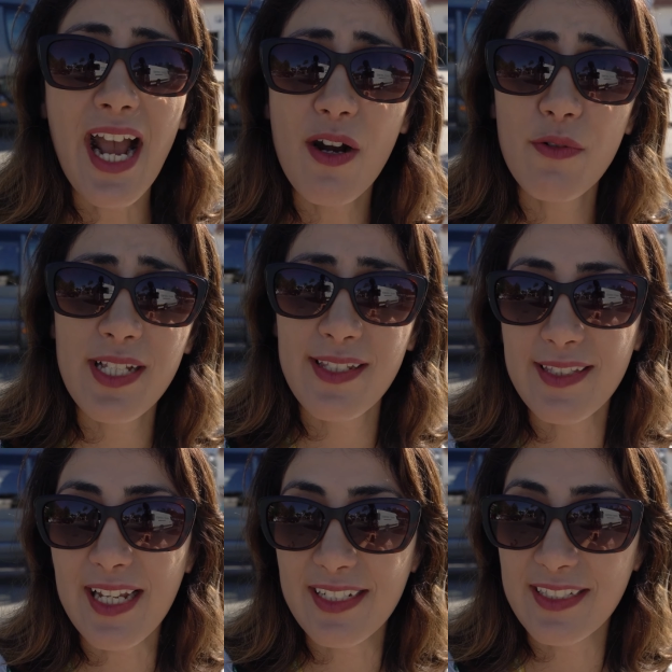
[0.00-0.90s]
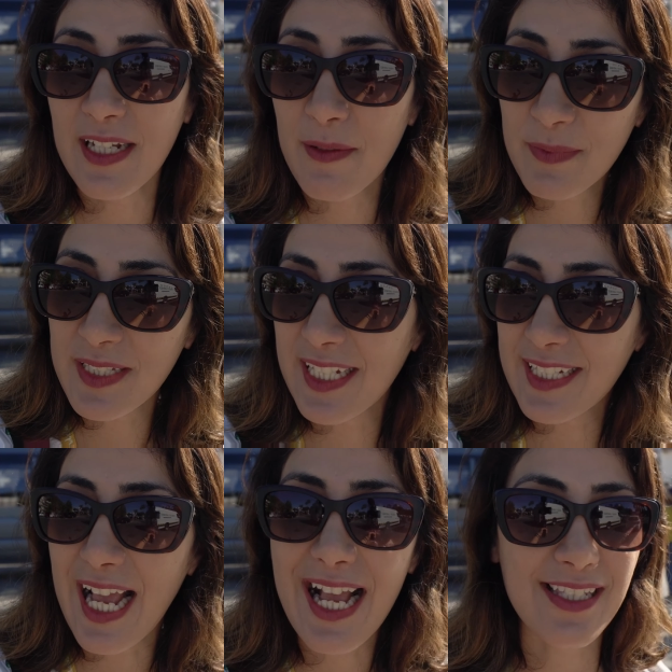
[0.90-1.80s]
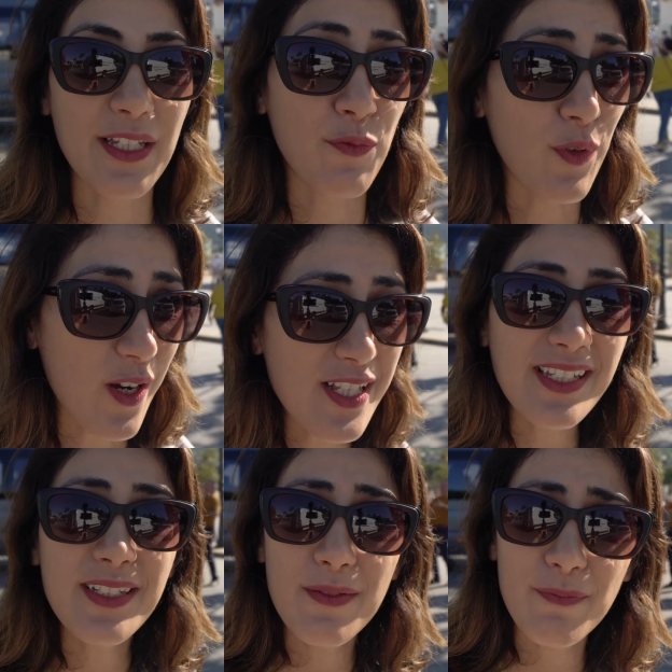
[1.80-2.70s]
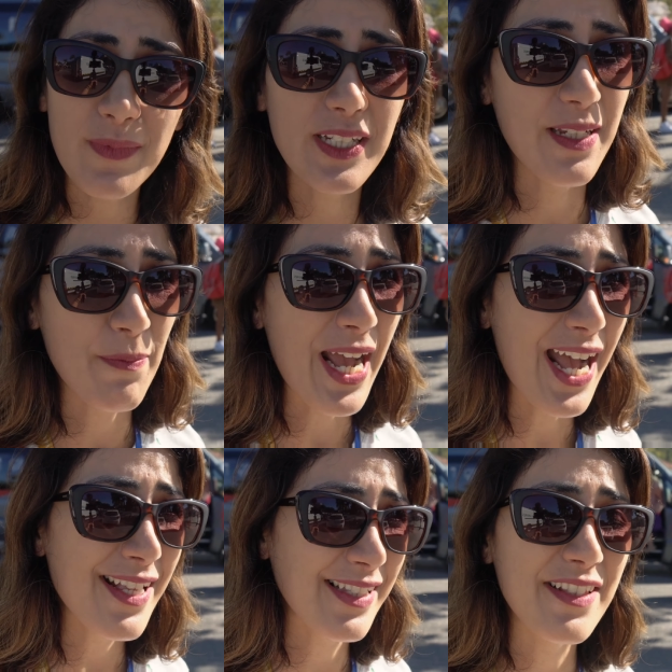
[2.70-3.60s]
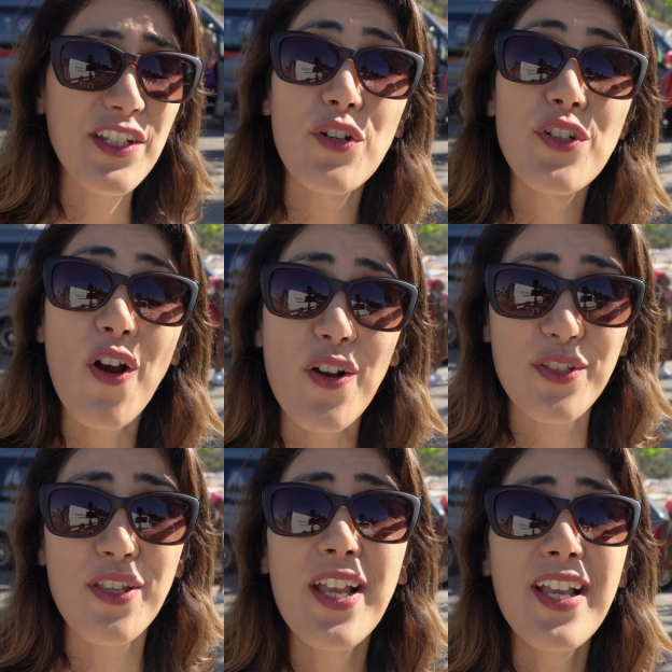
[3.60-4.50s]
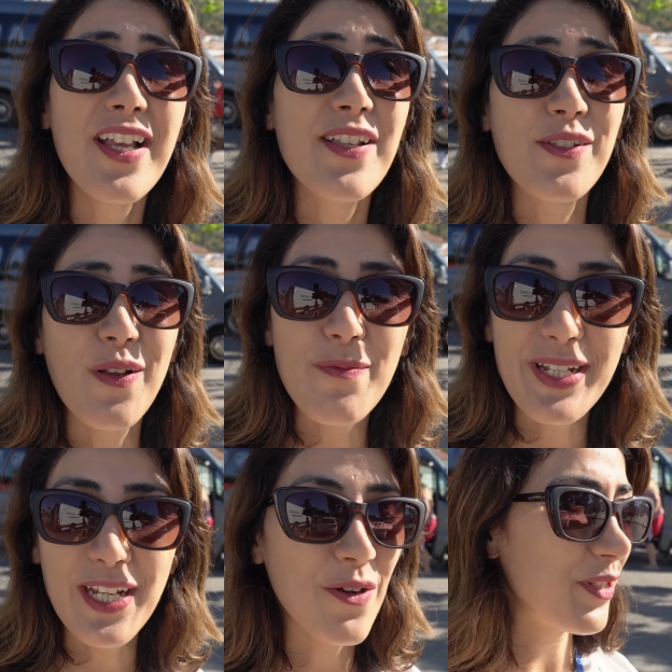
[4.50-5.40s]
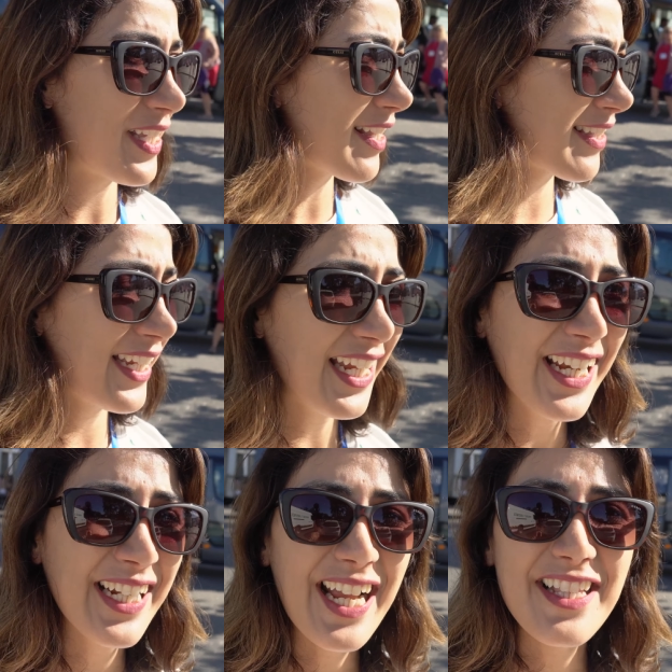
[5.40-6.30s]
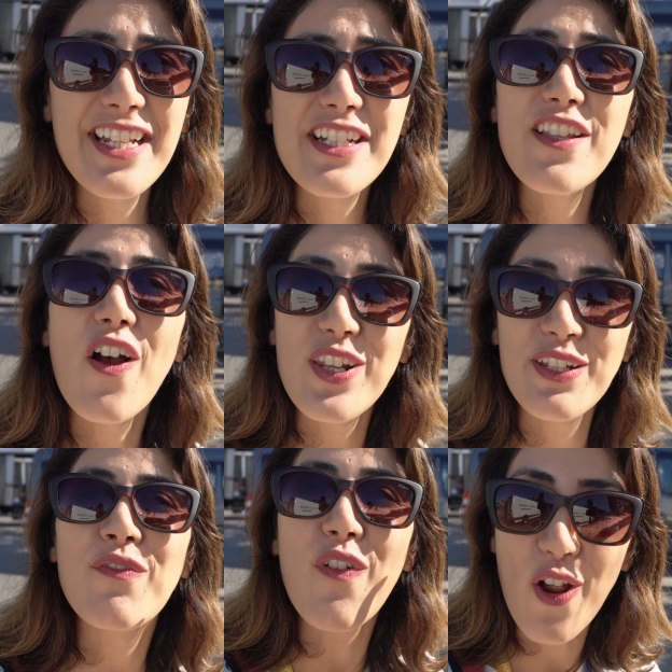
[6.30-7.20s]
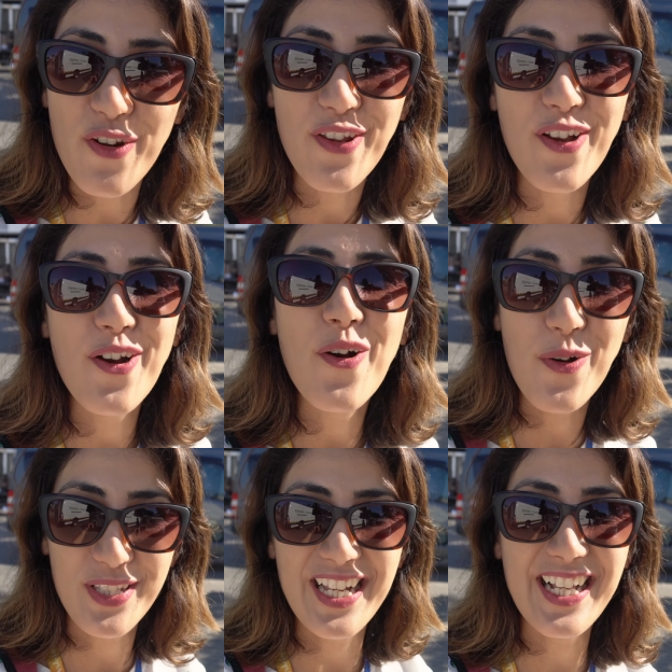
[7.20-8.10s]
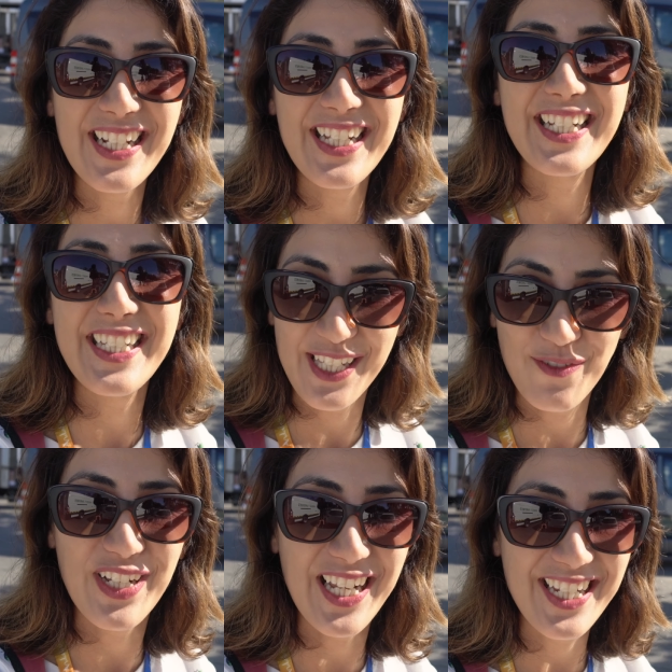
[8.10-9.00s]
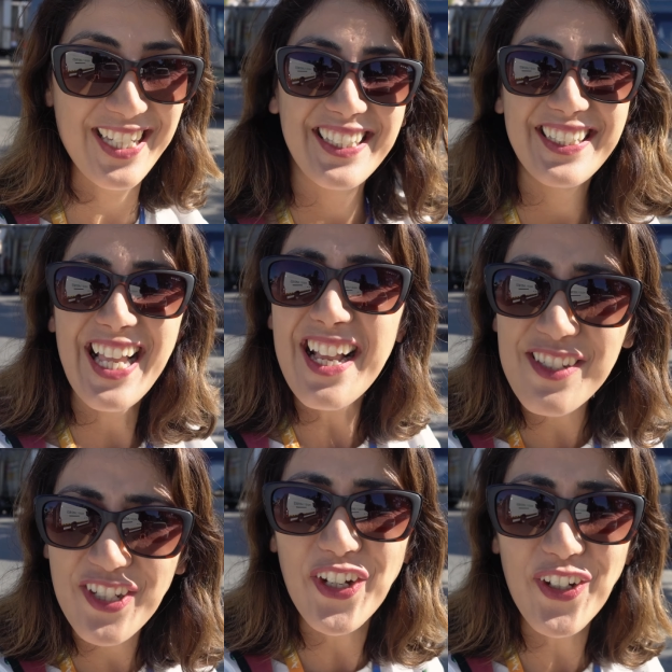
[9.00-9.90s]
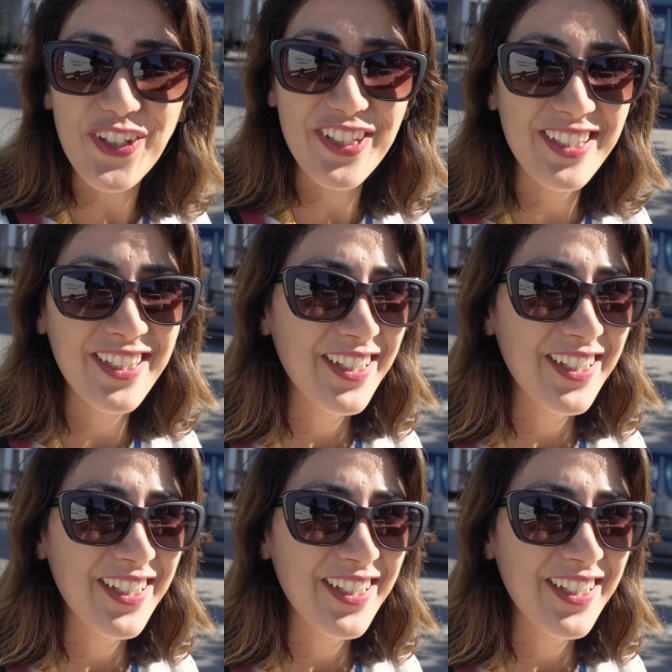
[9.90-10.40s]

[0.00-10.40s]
how residents kept it as it was in the past, and there are not so many hotels here and there is only one hotel in this village. That's good